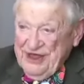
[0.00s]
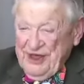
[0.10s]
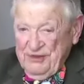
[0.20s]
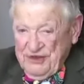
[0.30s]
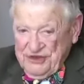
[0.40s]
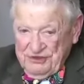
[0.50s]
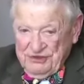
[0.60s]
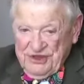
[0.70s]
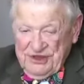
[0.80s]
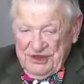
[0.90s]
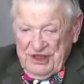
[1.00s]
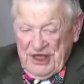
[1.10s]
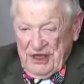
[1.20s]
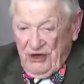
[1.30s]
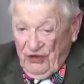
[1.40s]
Mm -hmm. But you read
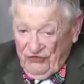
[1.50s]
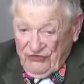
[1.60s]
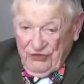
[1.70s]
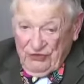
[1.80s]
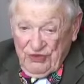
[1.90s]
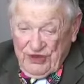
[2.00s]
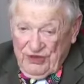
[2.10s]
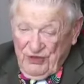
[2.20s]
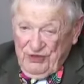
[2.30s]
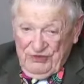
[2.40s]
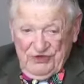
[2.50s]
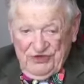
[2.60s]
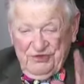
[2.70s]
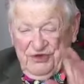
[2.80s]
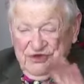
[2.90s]
also where, oh, this
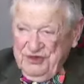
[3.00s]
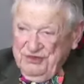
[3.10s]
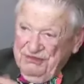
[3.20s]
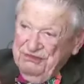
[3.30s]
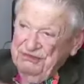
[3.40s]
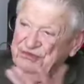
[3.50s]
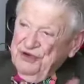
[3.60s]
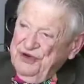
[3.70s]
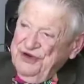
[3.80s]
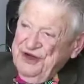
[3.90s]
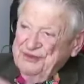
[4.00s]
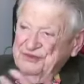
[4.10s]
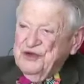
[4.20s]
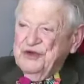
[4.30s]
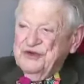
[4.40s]
is a bunch of broken up
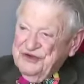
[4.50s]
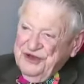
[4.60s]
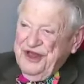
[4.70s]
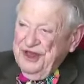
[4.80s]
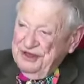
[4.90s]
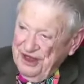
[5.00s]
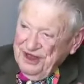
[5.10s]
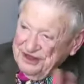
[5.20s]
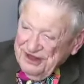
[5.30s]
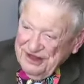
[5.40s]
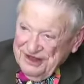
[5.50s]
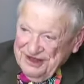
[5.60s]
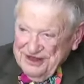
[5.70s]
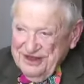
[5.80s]
moons that got there.